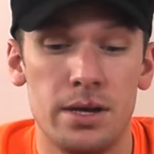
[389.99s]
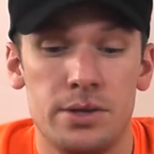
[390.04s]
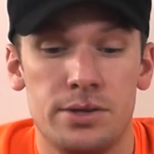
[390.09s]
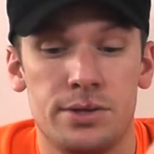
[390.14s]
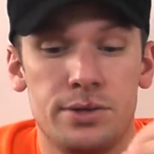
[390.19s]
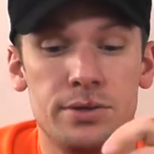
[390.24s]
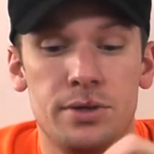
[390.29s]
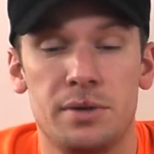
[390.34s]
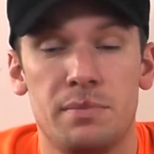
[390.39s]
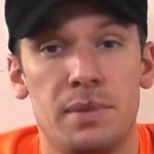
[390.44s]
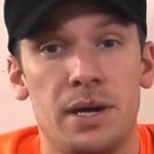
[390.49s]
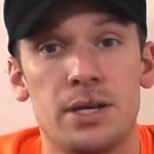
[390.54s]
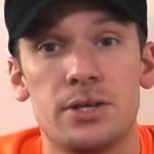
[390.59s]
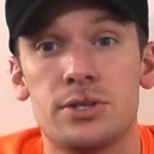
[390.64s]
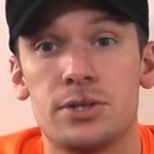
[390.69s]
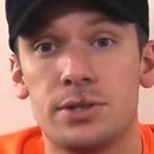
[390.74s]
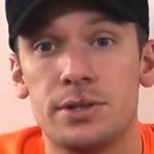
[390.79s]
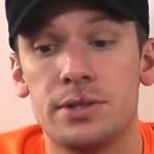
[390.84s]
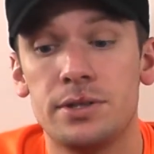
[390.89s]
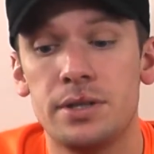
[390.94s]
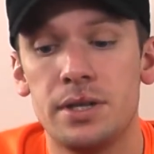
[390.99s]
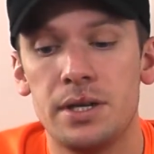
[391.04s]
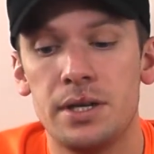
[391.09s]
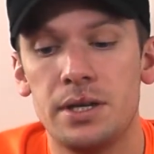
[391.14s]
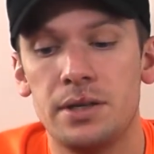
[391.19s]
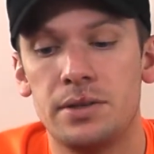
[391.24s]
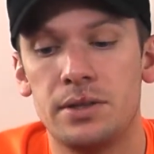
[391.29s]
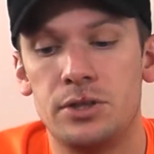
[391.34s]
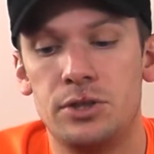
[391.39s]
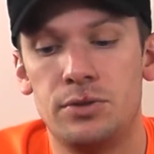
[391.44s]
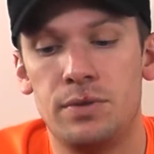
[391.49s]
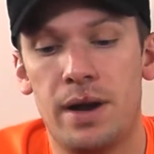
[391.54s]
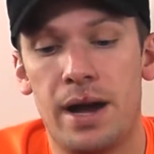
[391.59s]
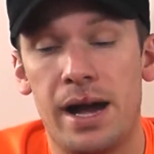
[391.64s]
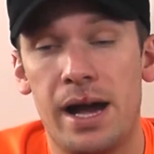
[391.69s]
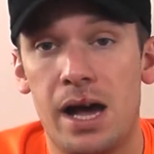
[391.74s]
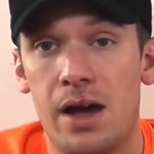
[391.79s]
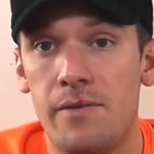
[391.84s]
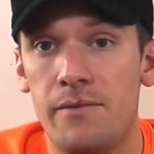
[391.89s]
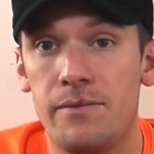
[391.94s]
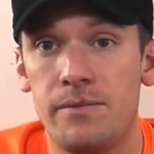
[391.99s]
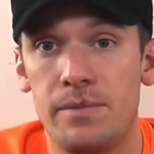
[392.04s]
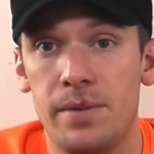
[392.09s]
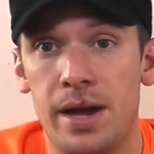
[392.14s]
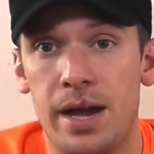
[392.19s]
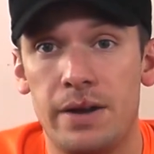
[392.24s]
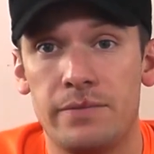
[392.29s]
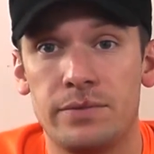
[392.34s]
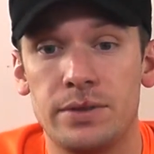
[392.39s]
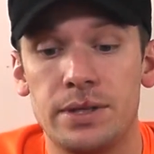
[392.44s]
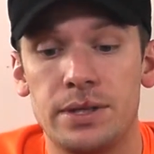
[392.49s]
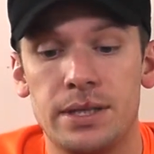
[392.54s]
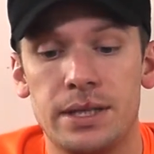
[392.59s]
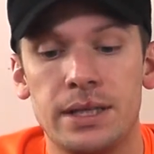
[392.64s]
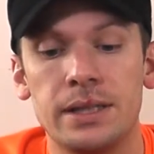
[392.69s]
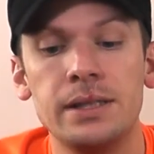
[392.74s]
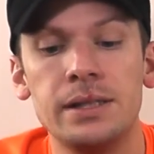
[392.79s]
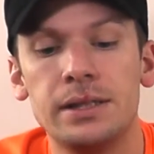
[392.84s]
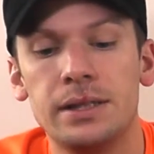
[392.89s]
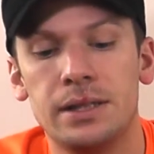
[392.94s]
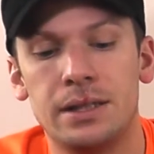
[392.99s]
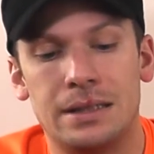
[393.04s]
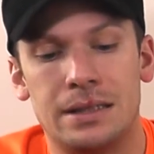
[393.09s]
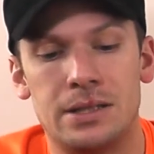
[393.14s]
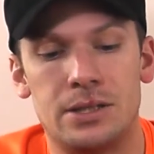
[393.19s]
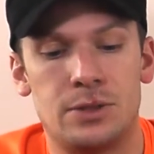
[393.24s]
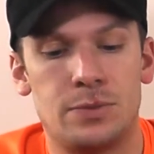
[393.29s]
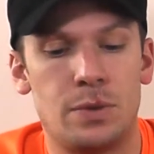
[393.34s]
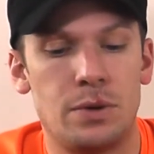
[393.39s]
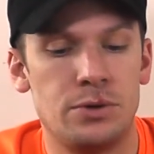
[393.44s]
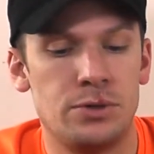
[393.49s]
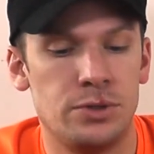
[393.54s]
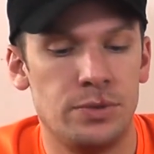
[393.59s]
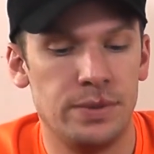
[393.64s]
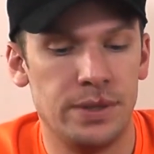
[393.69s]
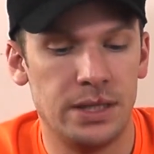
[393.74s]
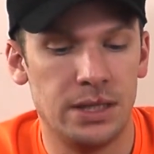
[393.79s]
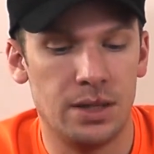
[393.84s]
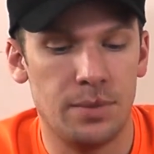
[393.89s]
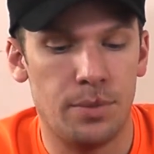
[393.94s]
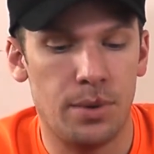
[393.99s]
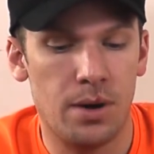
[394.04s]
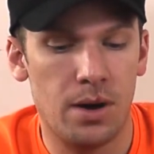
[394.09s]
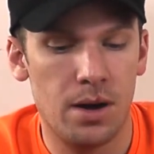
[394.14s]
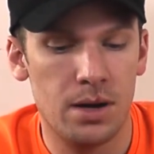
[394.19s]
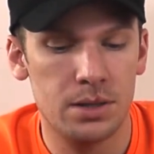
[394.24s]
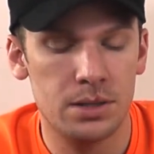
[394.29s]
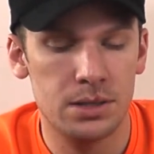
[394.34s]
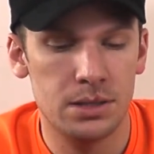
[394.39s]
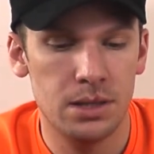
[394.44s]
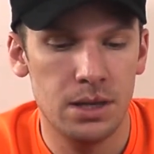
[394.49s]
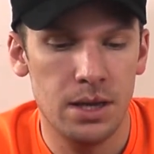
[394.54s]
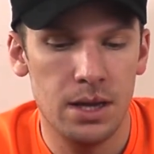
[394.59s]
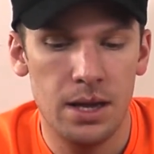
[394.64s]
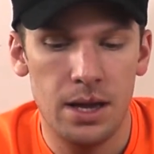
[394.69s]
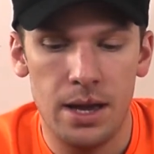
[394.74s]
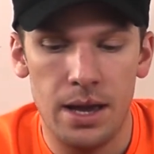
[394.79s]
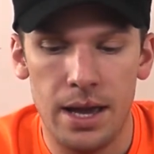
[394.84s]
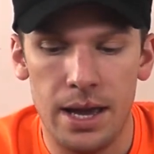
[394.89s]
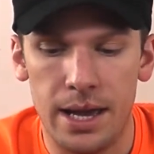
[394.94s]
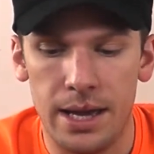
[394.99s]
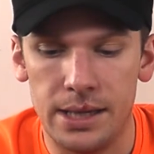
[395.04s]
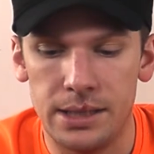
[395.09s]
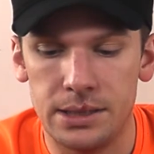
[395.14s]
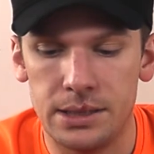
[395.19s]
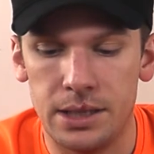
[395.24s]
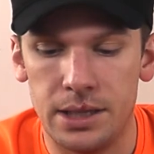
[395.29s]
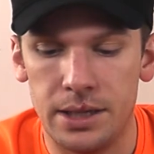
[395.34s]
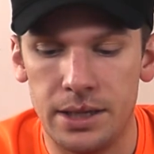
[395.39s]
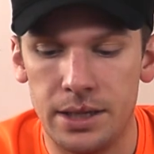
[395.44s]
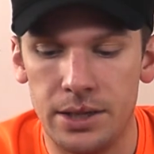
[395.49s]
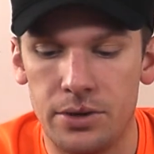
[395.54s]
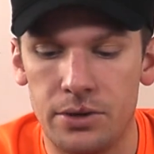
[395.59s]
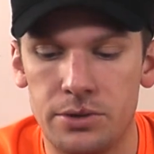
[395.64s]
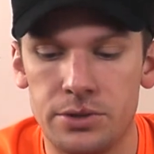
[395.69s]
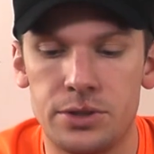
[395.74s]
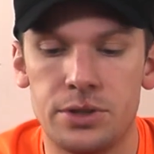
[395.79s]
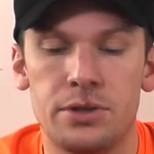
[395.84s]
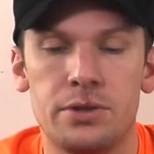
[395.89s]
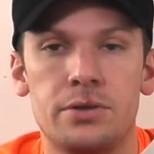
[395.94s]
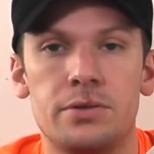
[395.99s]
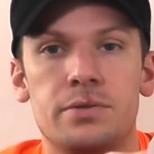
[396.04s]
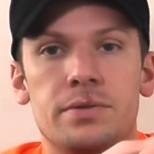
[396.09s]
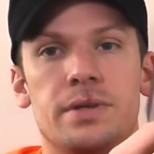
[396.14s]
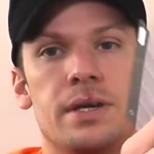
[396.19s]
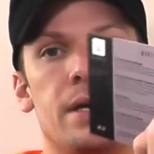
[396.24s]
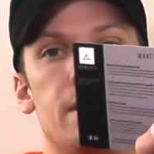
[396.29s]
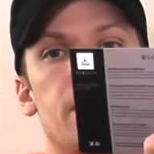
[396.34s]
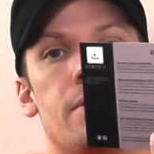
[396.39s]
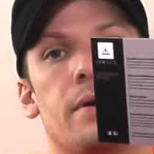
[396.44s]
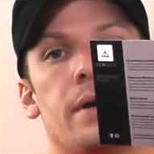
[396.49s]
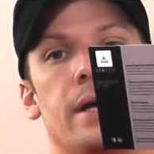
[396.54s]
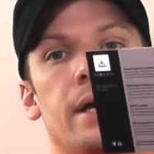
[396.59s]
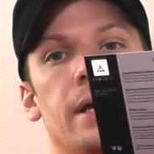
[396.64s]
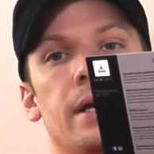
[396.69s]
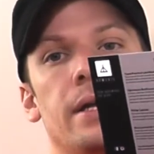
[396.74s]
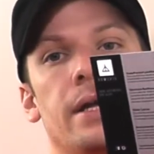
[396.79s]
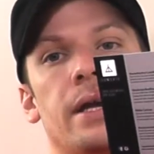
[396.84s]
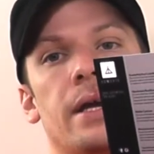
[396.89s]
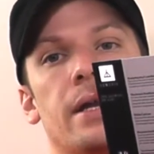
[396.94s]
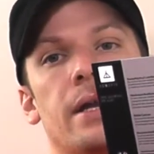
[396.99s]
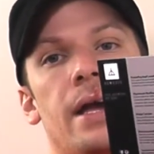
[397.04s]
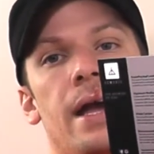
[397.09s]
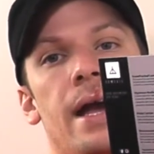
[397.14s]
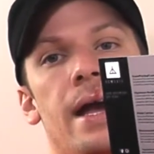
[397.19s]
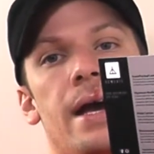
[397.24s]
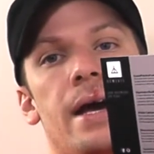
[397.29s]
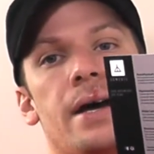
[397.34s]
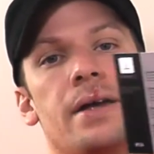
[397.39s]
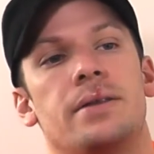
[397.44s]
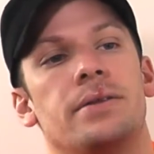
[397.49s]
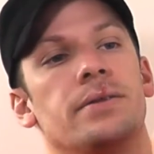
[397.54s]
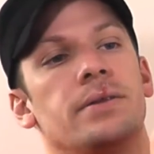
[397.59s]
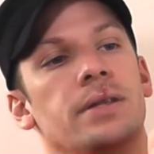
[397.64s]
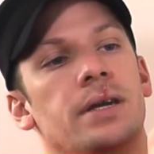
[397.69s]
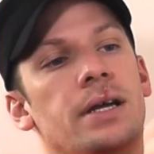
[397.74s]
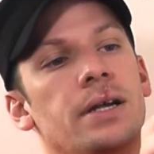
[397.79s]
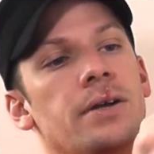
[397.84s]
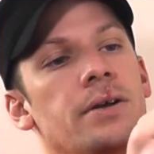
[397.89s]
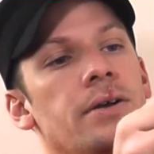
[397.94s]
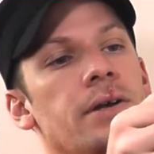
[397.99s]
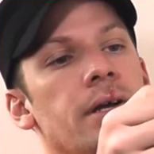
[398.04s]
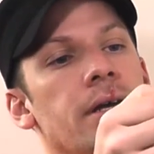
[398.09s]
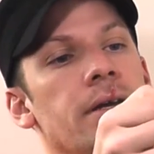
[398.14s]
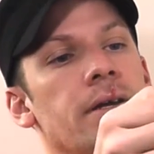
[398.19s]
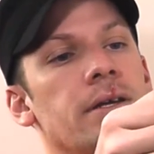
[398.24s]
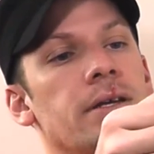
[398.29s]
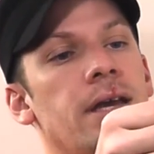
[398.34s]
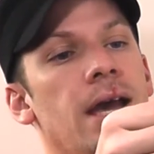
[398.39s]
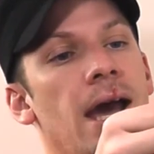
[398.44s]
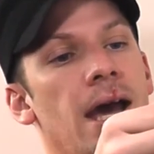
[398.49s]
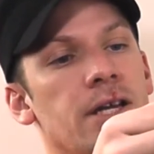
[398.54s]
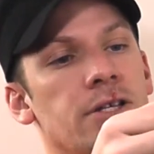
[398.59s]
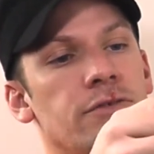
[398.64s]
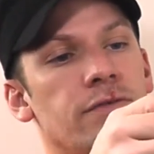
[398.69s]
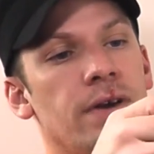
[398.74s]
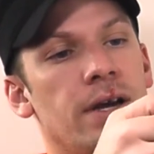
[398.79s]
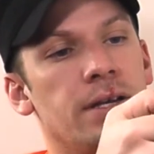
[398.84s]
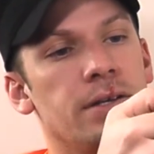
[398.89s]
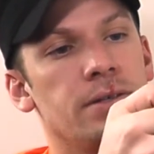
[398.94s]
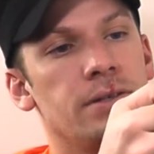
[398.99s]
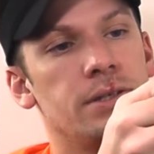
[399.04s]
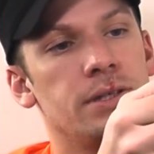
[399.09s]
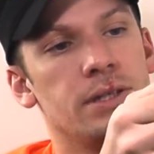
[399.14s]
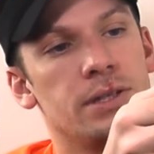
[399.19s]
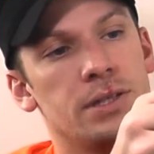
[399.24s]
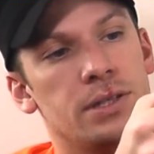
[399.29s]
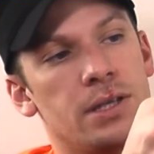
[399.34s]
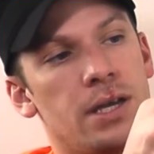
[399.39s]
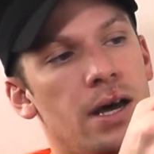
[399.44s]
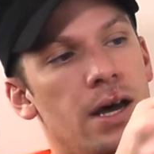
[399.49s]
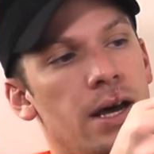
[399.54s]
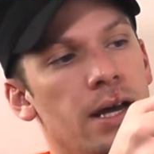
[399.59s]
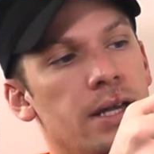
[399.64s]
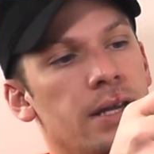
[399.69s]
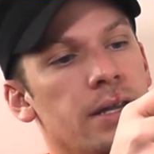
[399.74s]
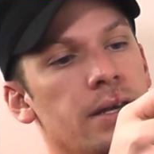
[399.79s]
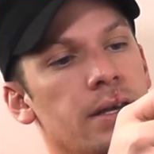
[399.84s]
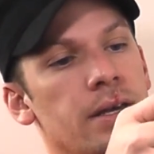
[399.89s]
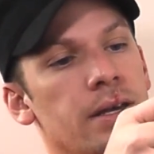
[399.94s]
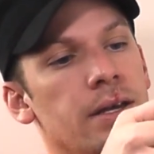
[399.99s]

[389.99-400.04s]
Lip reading: So you can make sure that you have everything that's supposed to be in the box. And it also, they go ahead and add their cash values to the side.